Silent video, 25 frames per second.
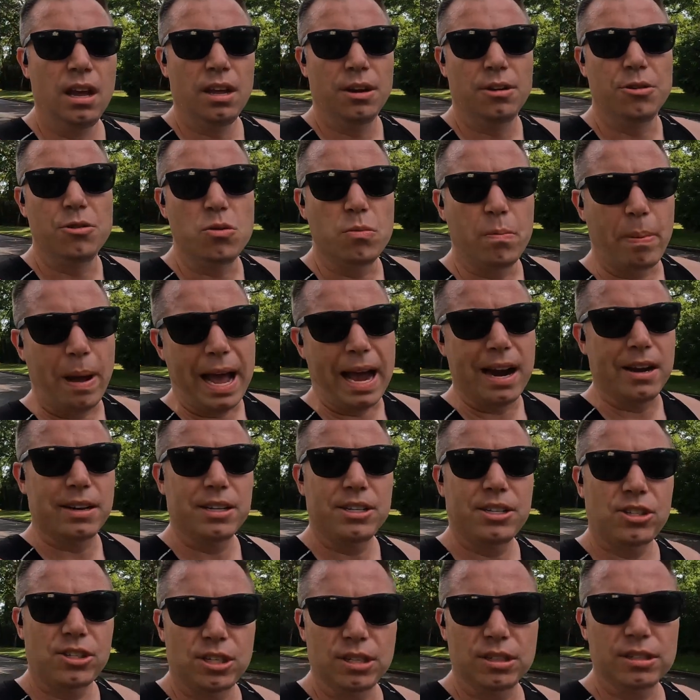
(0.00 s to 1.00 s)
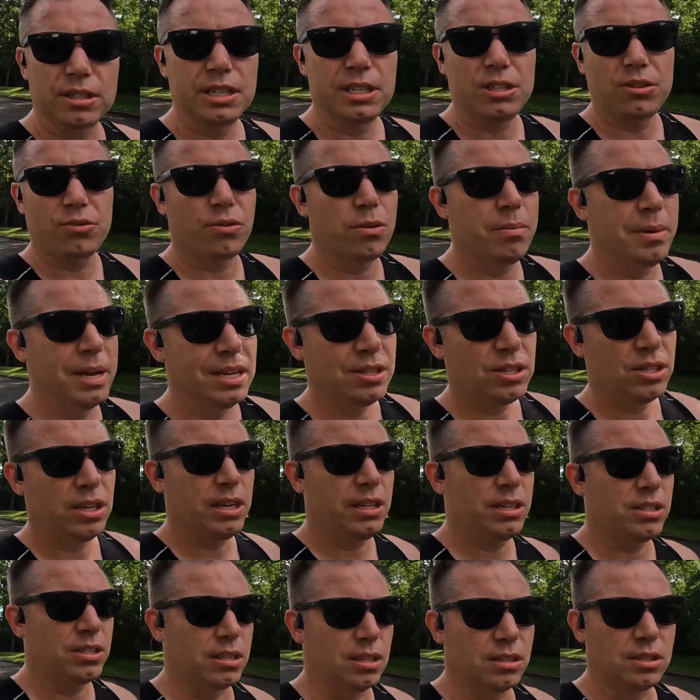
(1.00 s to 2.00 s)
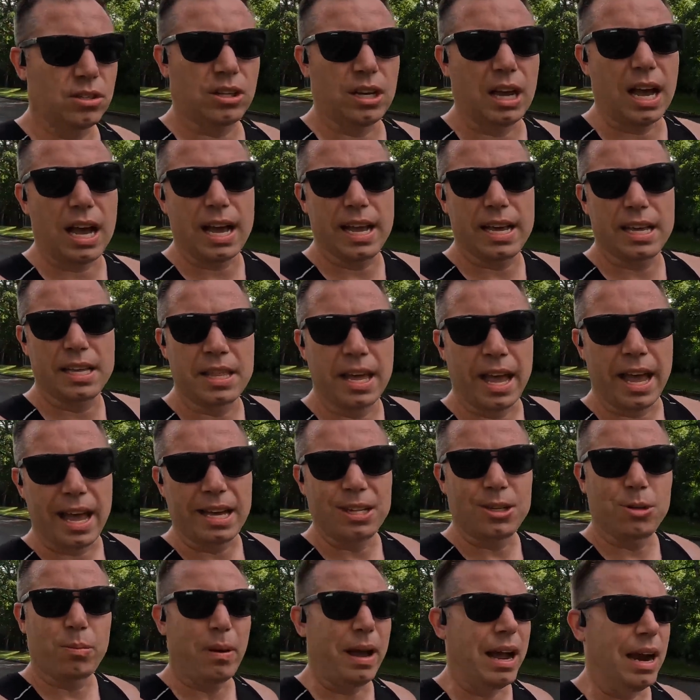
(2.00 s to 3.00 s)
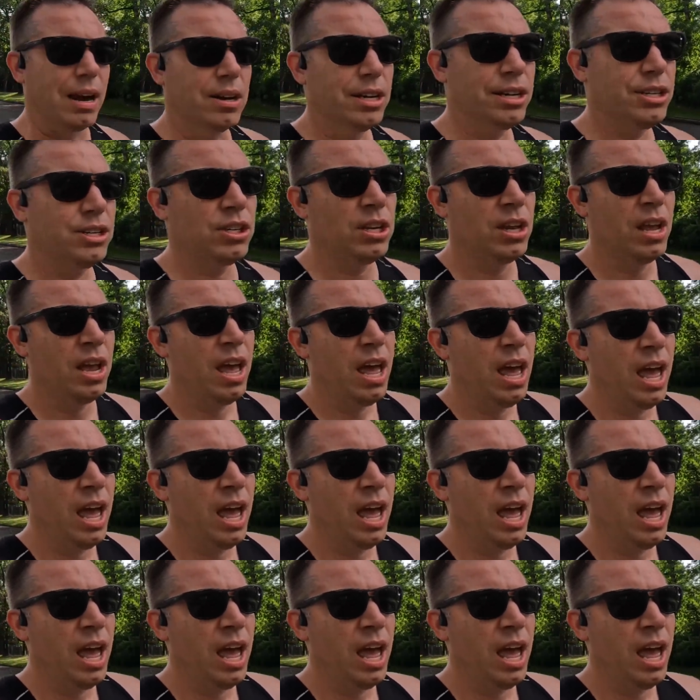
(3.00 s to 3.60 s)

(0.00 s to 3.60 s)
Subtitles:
new Paris series from ASICS, the Sky and the Edge Paris,